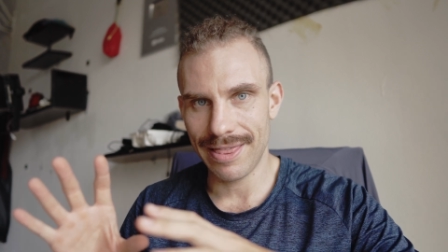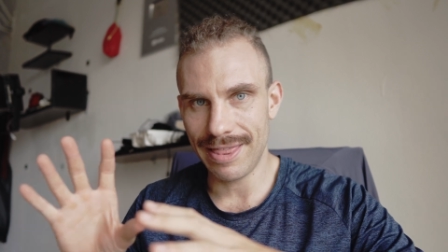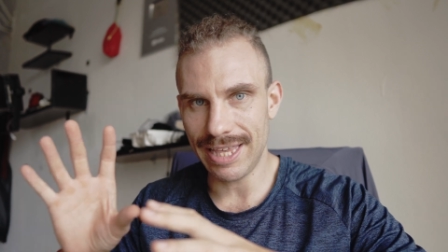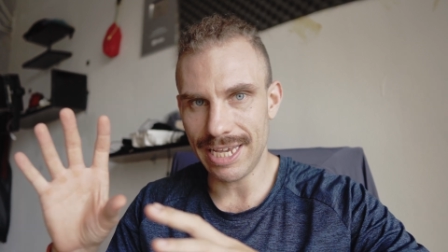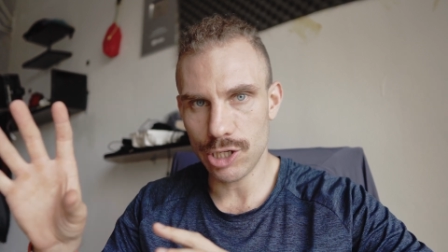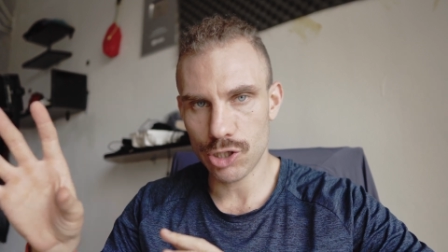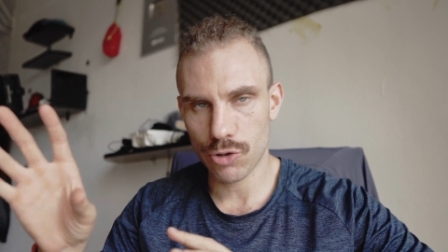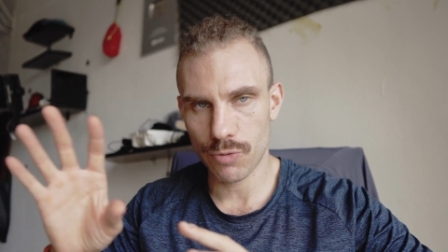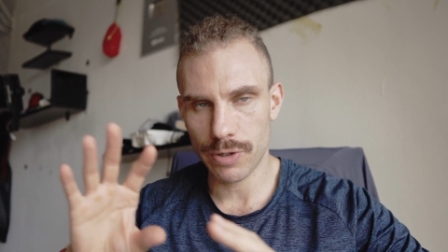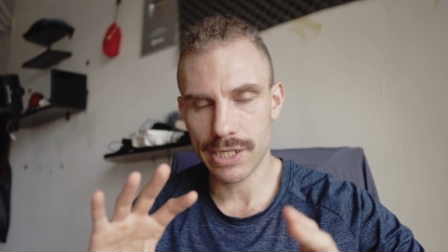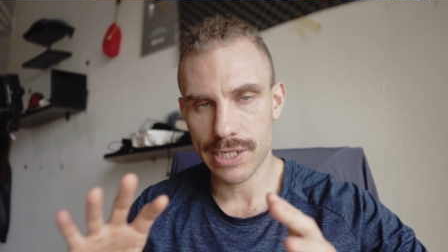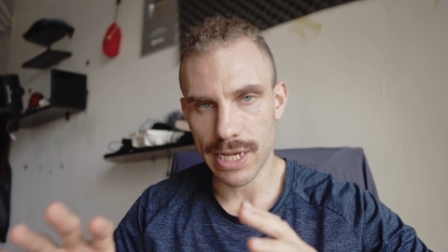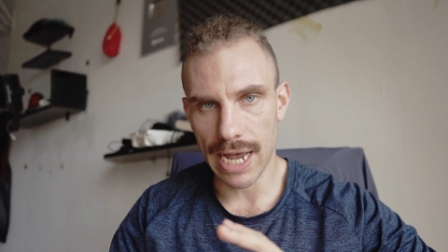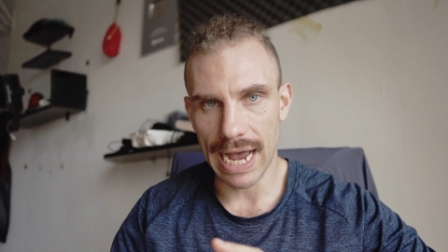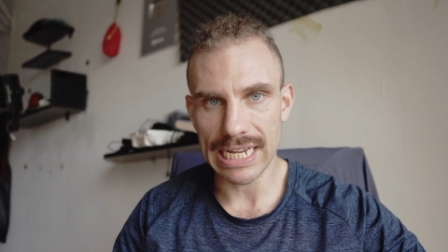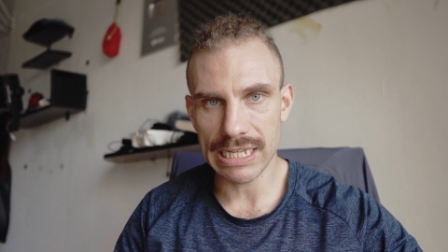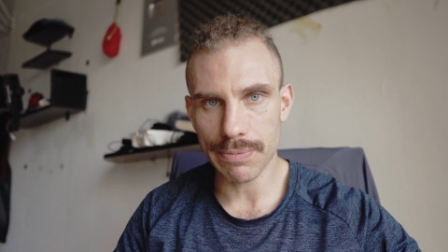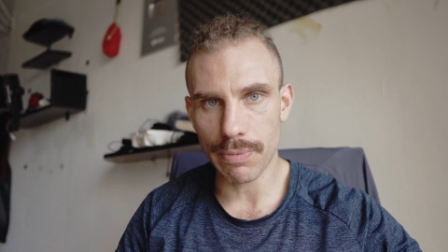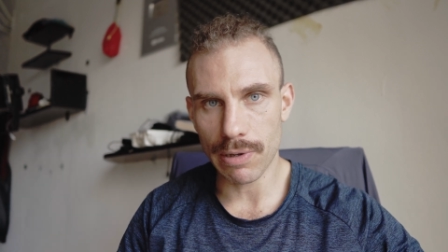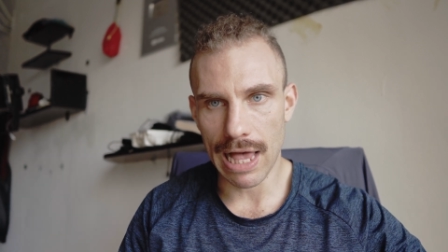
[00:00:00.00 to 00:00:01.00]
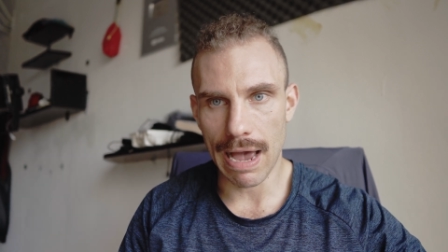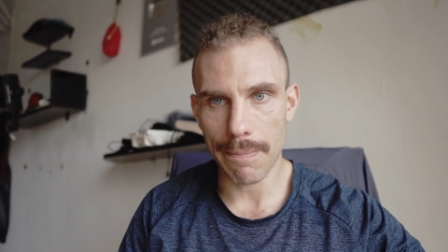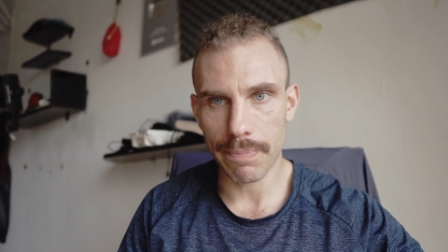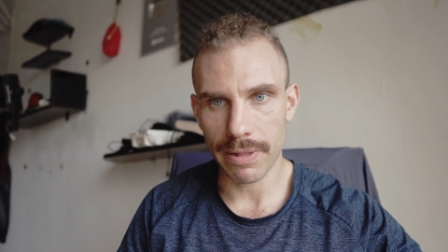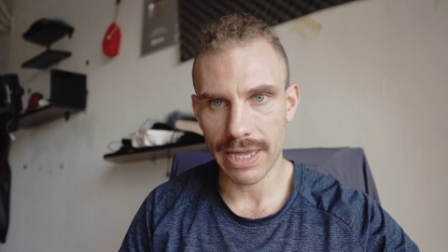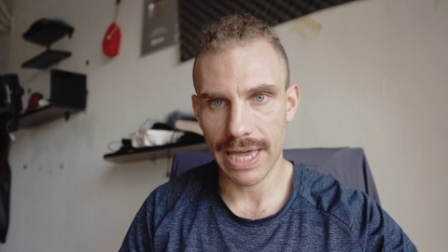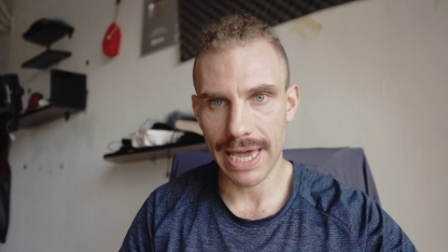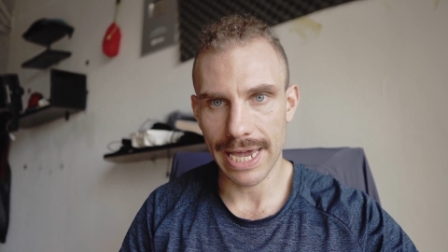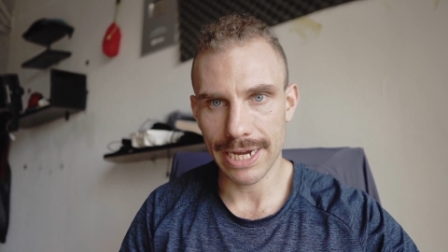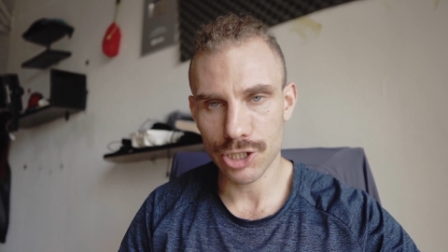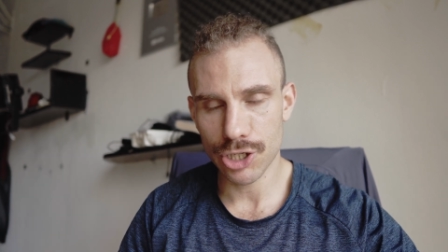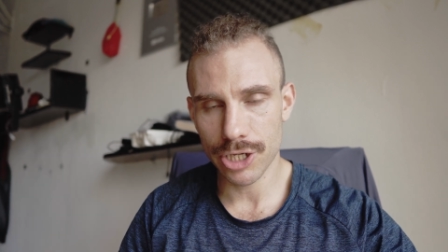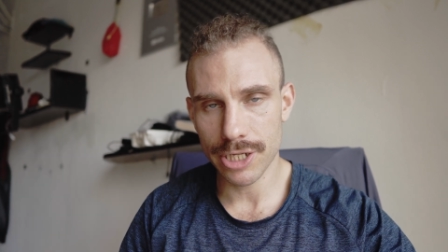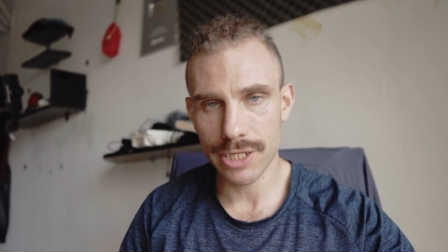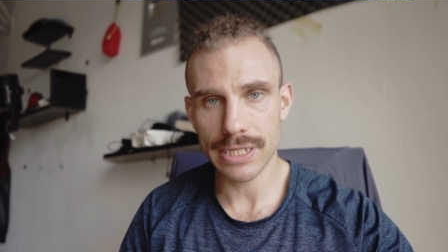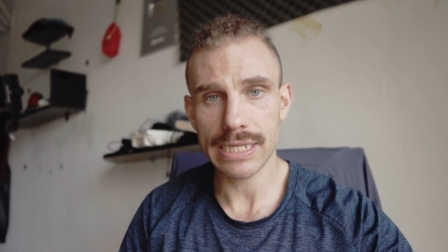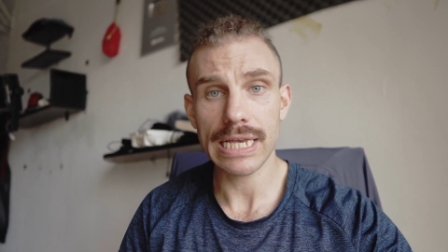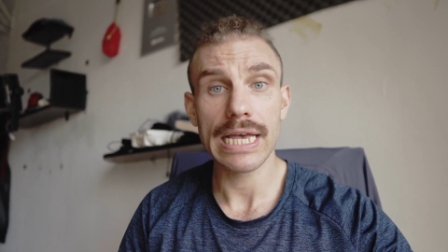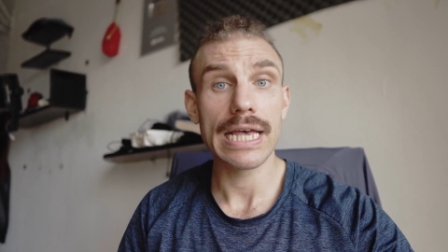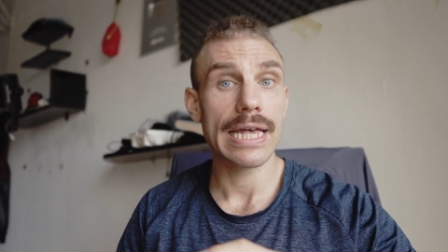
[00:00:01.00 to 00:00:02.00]
these resizable
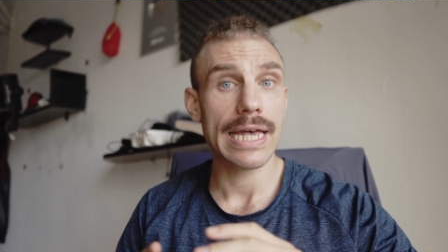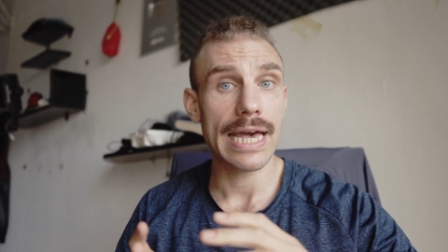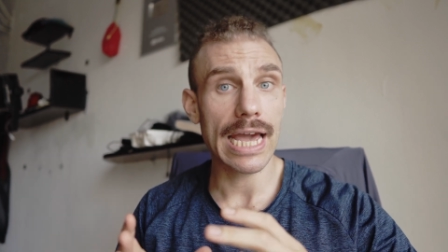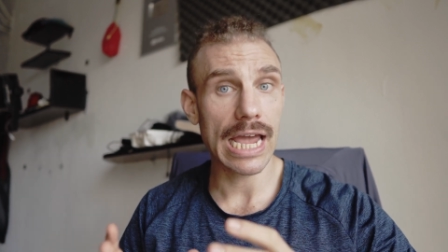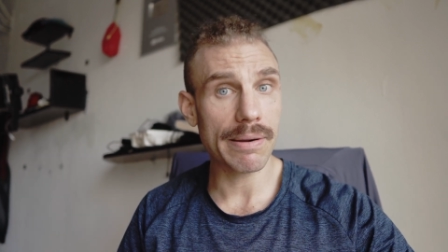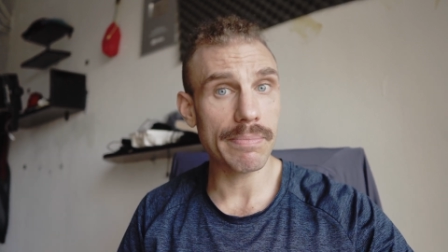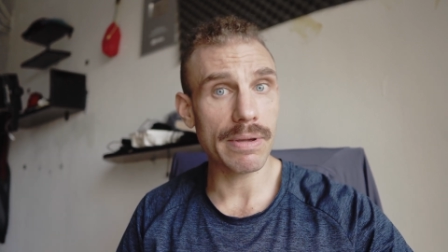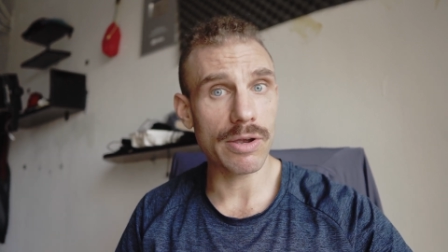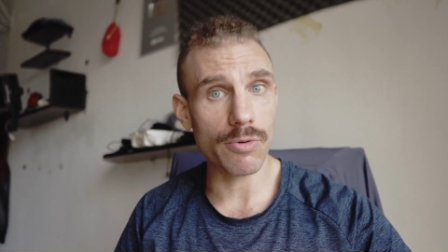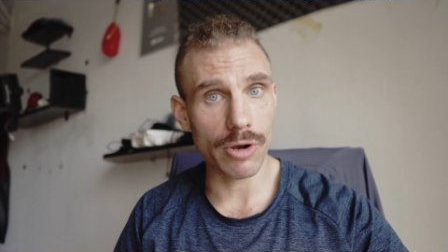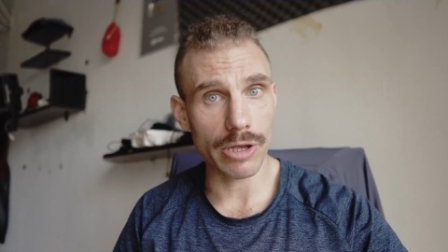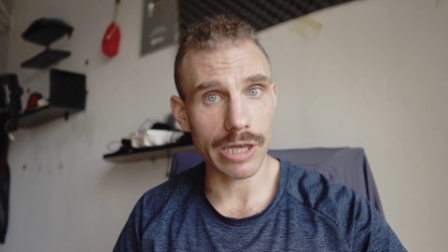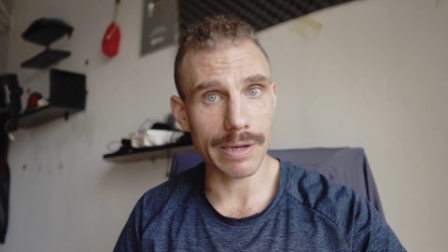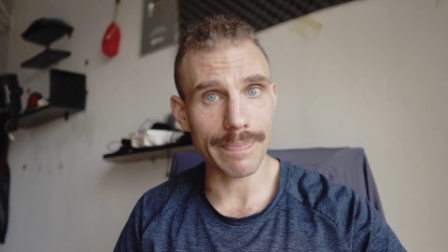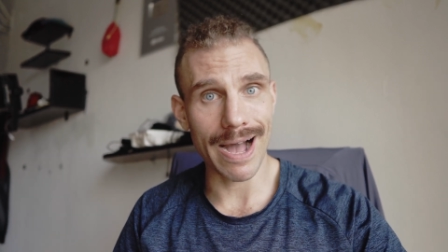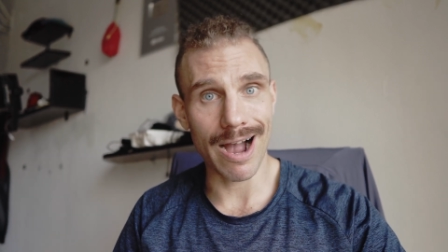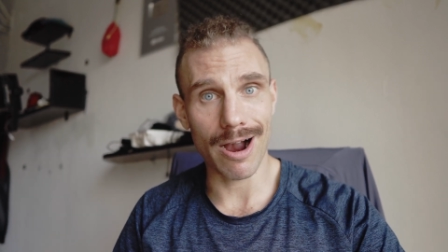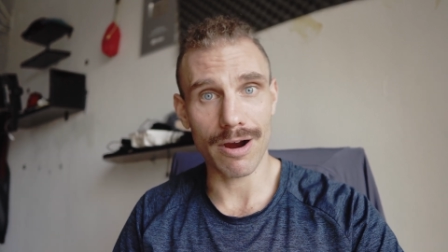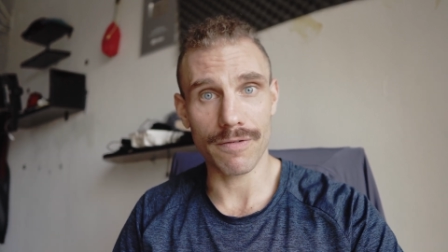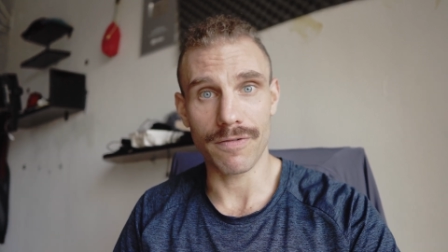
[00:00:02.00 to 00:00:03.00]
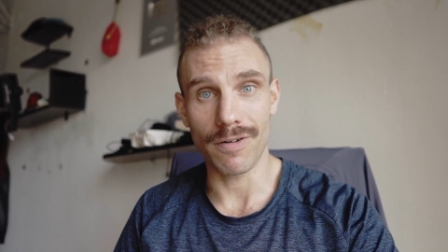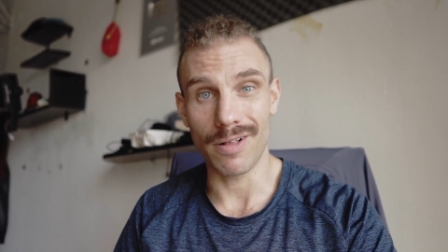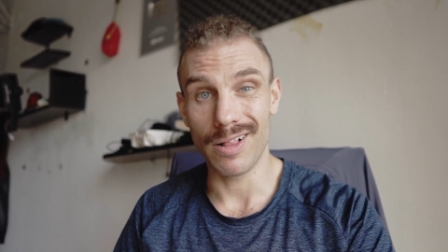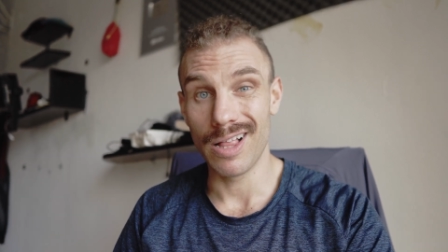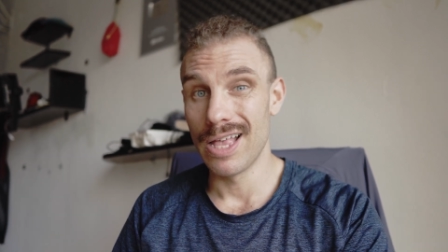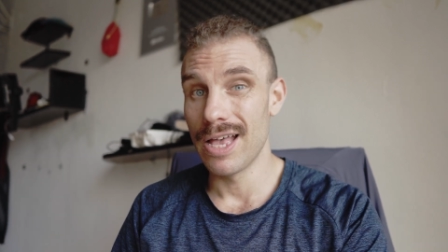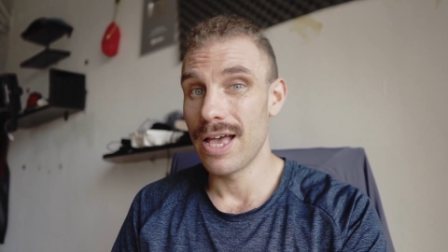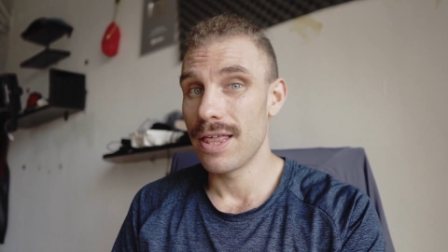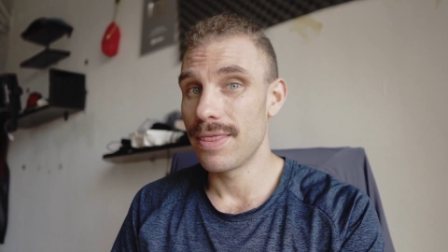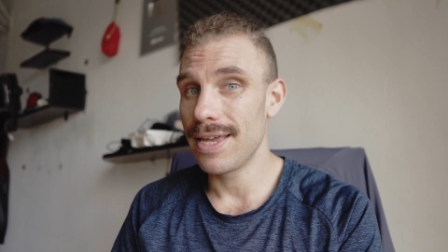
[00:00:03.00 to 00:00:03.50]
applications, it can be really powerful.